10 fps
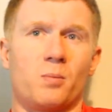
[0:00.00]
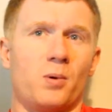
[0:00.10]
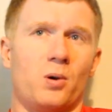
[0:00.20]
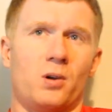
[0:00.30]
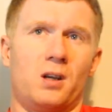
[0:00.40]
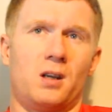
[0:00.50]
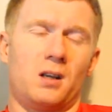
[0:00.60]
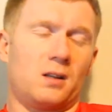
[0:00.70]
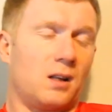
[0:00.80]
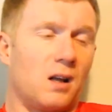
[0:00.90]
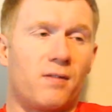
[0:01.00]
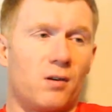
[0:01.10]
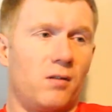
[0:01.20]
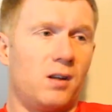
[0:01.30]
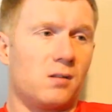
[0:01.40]
But he did that for
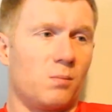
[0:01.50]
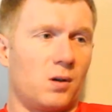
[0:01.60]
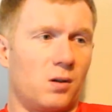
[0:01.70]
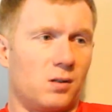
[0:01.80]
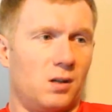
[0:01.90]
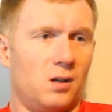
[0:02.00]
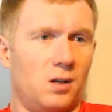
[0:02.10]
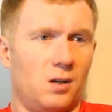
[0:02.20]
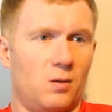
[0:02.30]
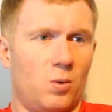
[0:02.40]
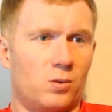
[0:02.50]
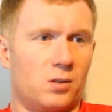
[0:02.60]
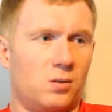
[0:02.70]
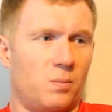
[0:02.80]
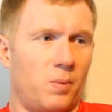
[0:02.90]
a reason, because he wanted
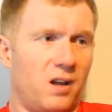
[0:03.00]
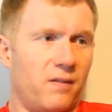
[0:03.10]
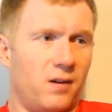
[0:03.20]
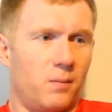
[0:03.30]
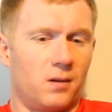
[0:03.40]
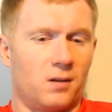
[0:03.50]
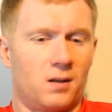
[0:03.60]
to play for him, and